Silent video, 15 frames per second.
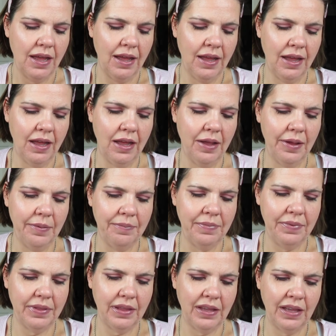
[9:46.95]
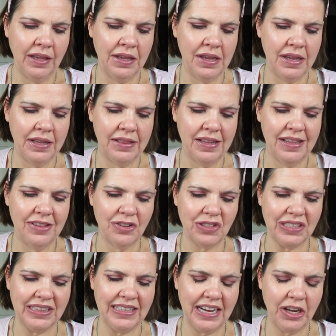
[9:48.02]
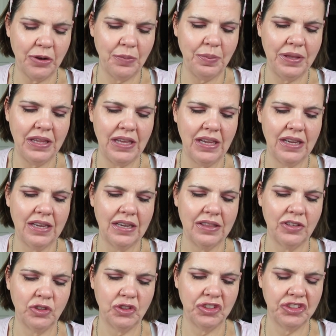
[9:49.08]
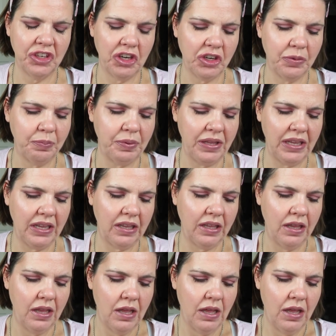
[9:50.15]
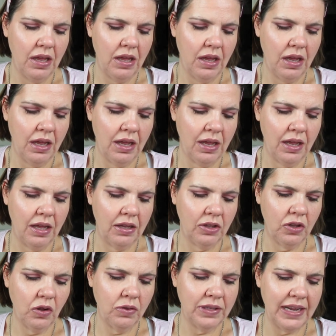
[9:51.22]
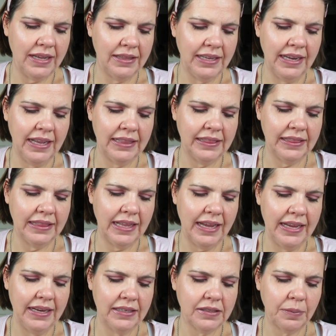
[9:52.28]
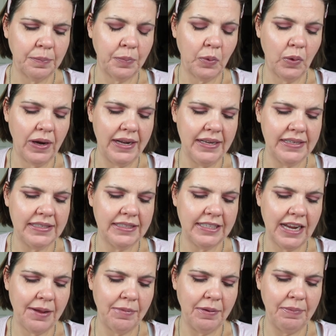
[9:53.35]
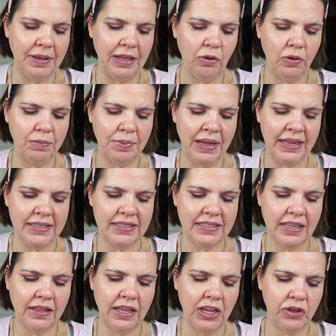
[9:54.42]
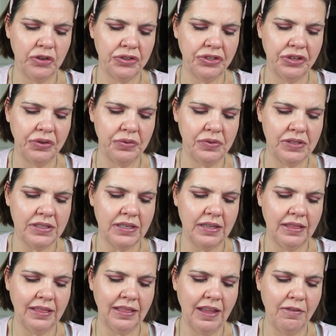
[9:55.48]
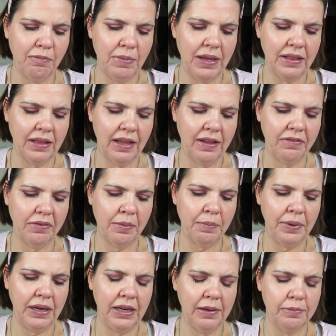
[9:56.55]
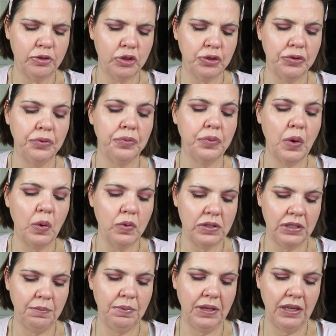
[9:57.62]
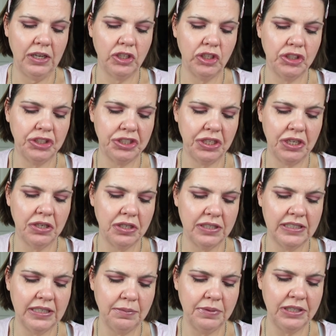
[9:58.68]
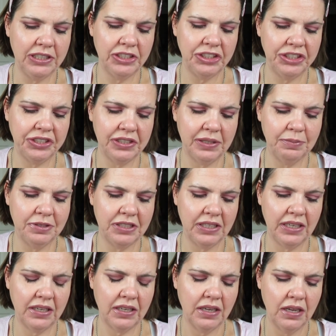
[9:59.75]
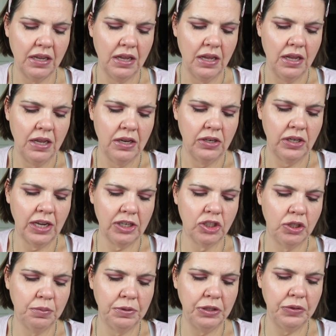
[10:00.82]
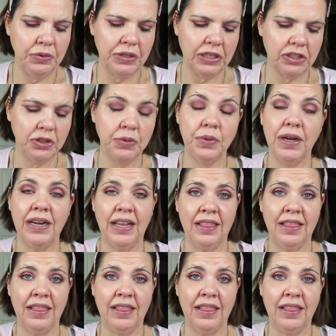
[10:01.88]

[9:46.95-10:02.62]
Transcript: Um, and then there's a lighter pink. There's a darker pink. Uh, Go Lightly, a light, bright salmon pink with pastel undertones. Love My Life, a medium true rosy pink, sheer, semi-sheer lipstick not too blue, not too red.